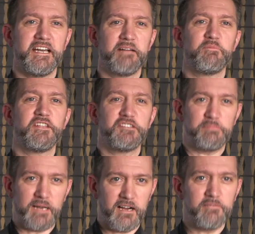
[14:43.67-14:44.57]
This is
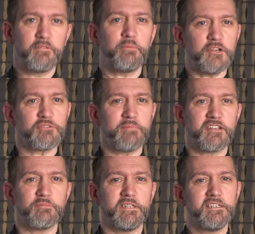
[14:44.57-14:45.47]
part of impression
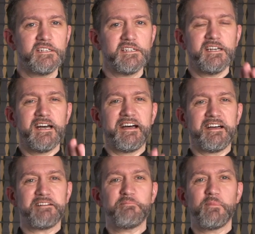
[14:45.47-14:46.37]
management.
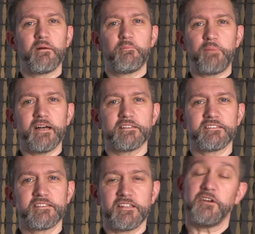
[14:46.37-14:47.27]

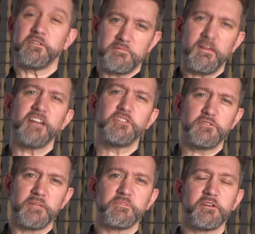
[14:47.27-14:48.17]
I do
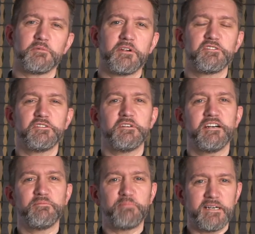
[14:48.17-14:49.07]
sometimes wear a suit at
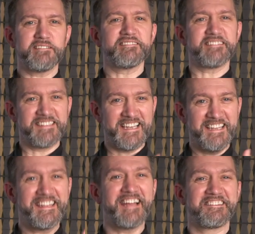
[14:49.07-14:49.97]
home, but
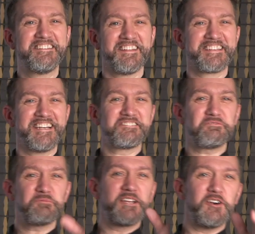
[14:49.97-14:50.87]
that's not the case.
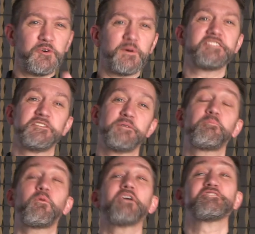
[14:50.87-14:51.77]
We always do
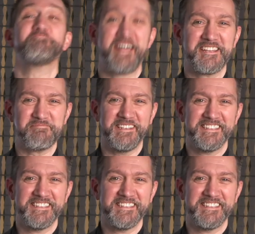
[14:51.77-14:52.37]
impression management.